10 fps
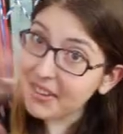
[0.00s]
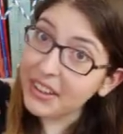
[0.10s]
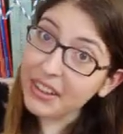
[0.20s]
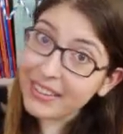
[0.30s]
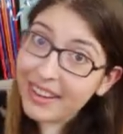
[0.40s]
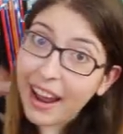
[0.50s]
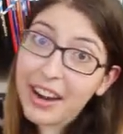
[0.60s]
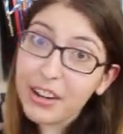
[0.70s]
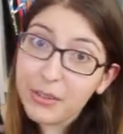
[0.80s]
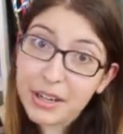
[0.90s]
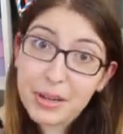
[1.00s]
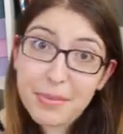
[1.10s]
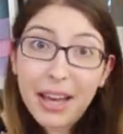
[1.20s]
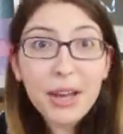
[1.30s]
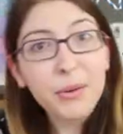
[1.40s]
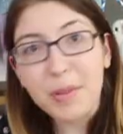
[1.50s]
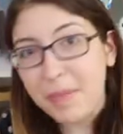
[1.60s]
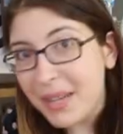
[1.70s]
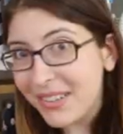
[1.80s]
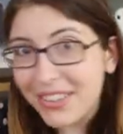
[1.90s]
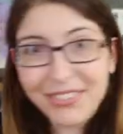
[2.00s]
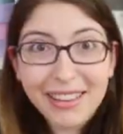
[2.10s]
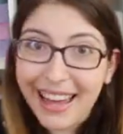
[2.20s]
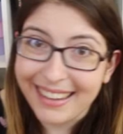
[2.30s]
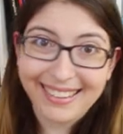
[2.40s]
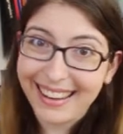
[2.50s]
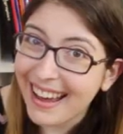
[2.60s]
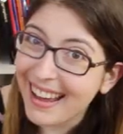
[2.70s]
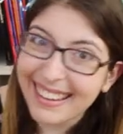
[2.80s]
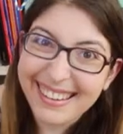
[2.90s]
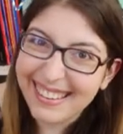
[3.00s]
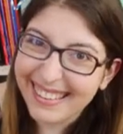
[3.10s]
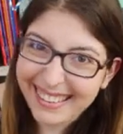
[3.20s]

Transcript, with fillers: fill your entire room with beautiful hexagons.